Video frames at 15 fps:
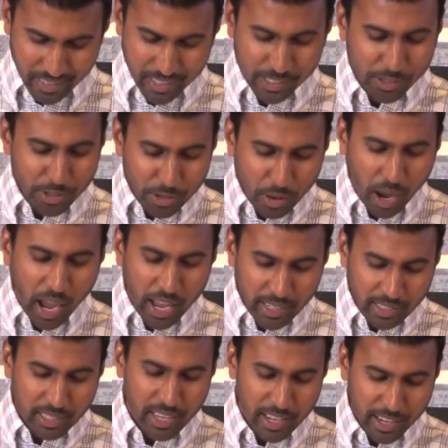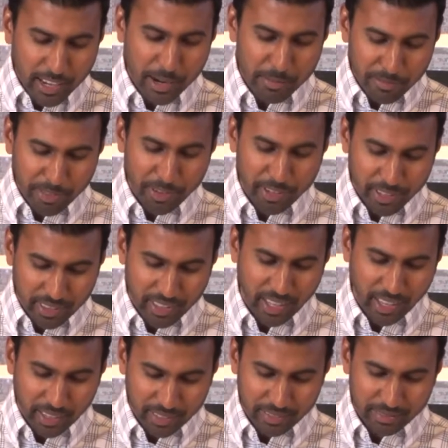Because, you know, I take comfort in
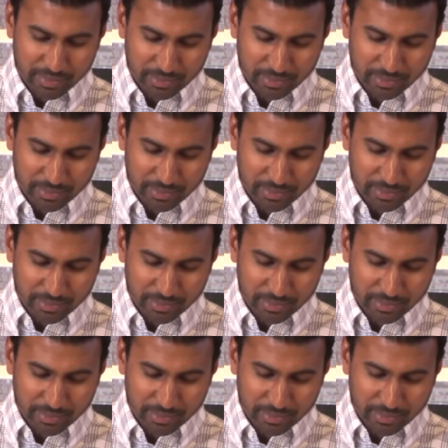that.